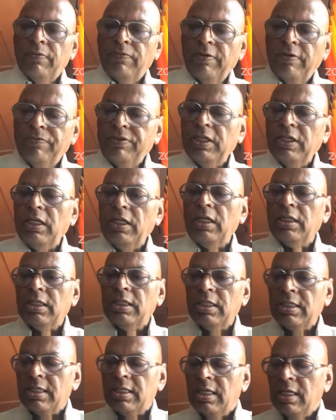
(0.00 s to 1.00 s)
50
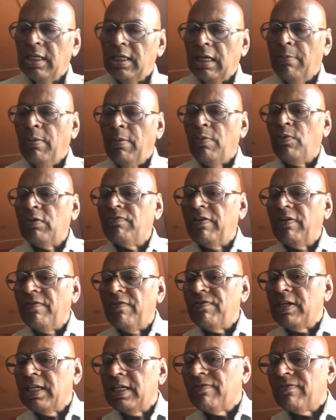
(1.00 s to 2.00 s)
learners can come up with
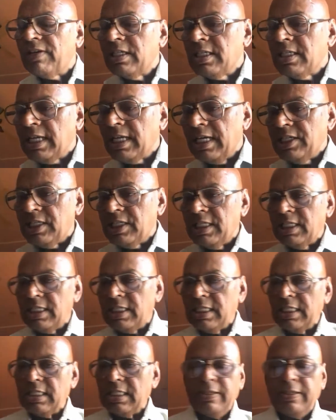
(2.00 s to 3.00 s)
50 different
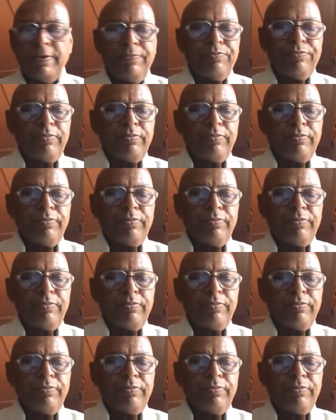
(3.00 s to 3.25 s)
sentences.